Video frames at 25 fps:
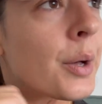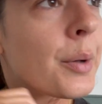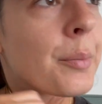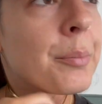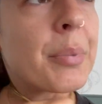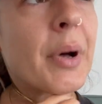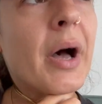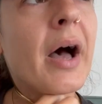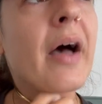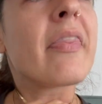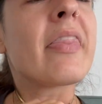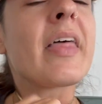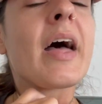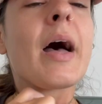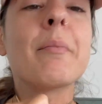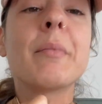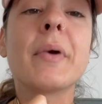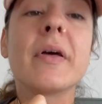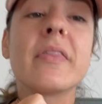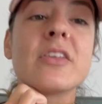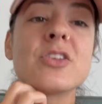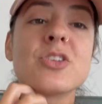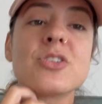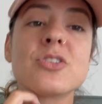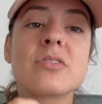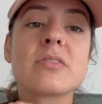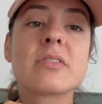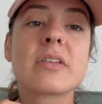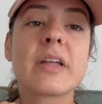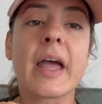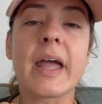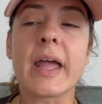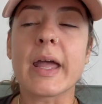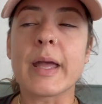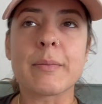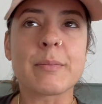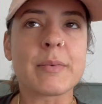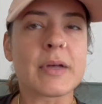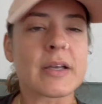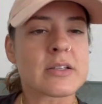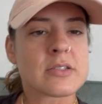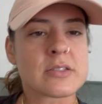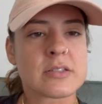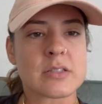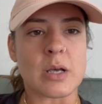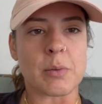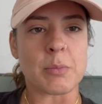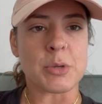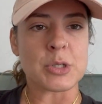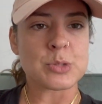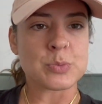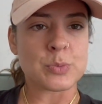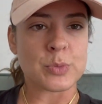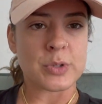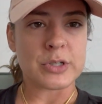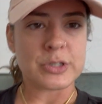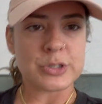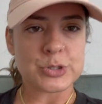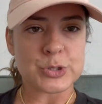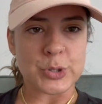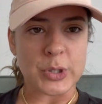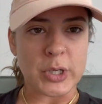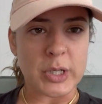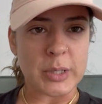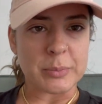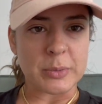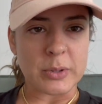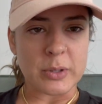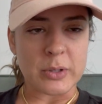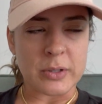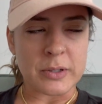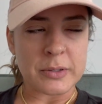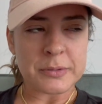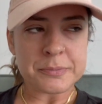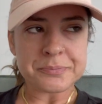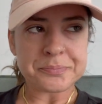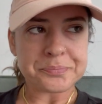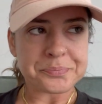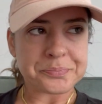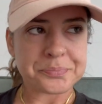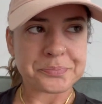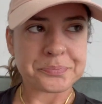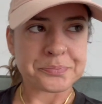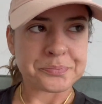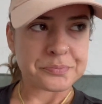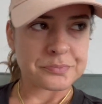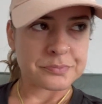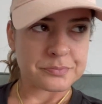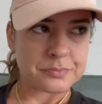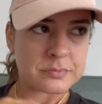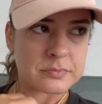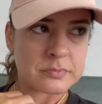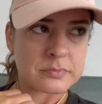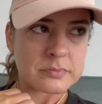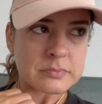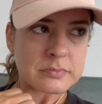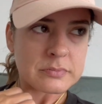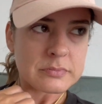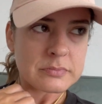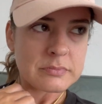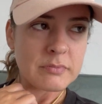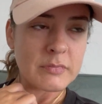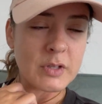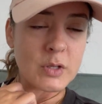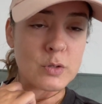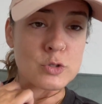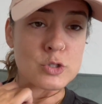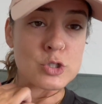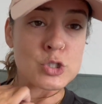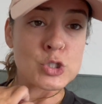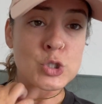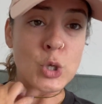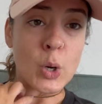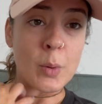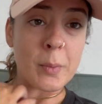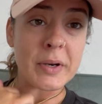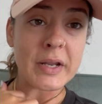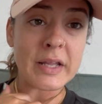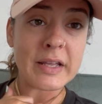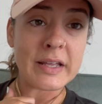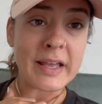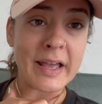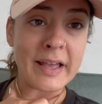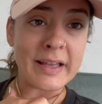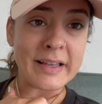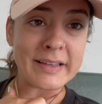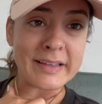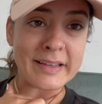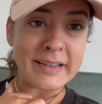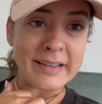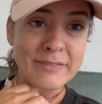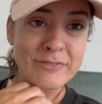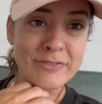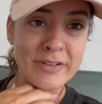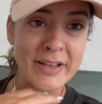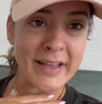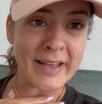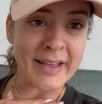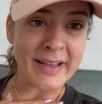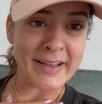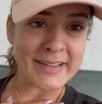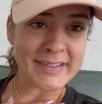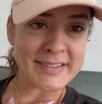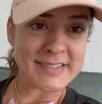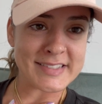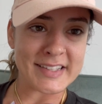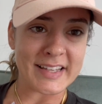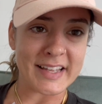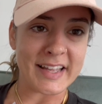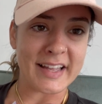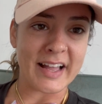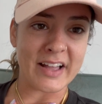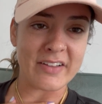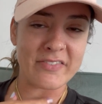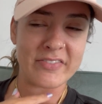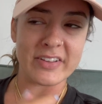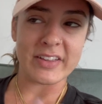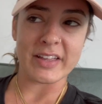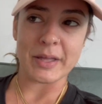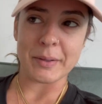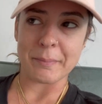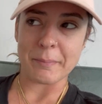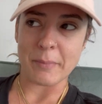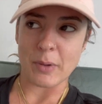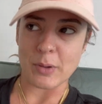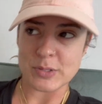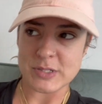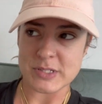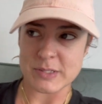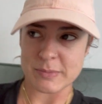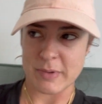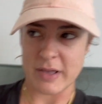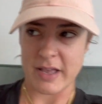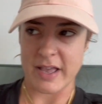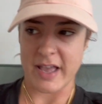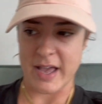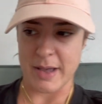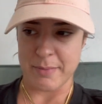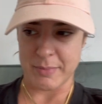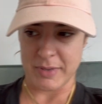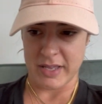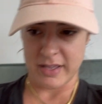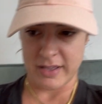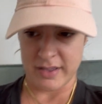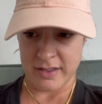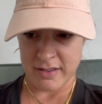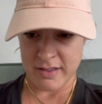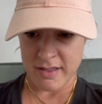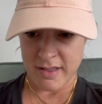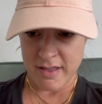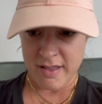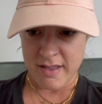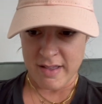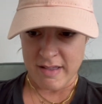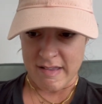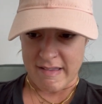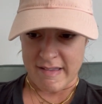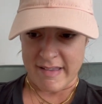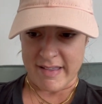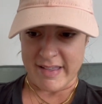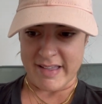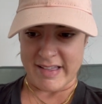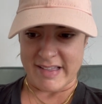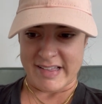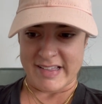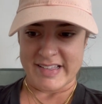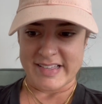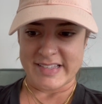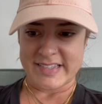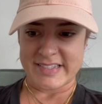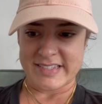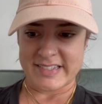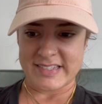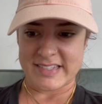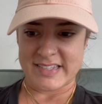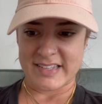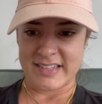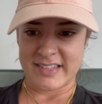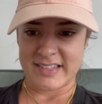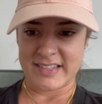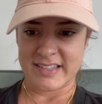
But that made the game like so much more enjoyable. There were so many Yankee fans. Like I feel like most of Miami is